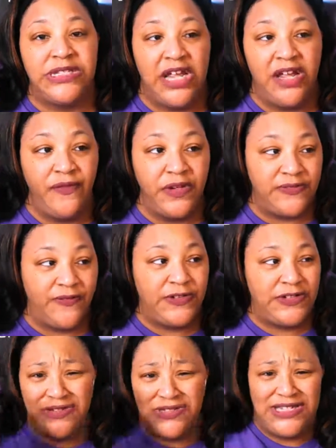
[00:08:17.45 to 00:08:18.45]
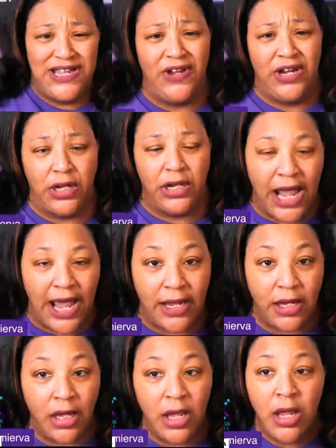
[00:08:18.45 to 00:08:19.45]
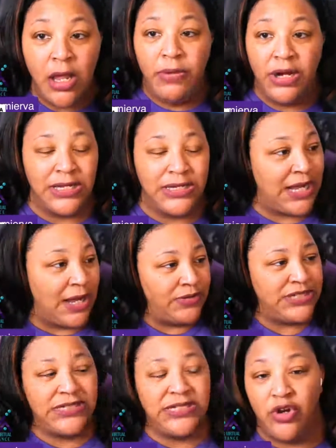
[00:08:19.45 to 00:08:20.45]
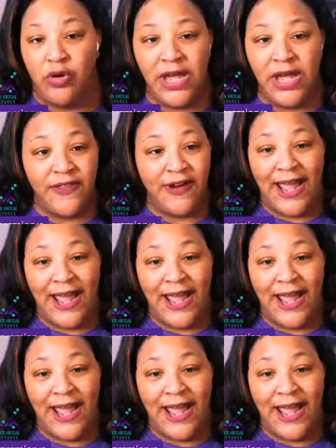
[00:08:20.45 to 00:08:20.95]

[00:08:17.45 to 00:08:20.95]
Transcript: stuff until 7 o'clock because I was a single mother.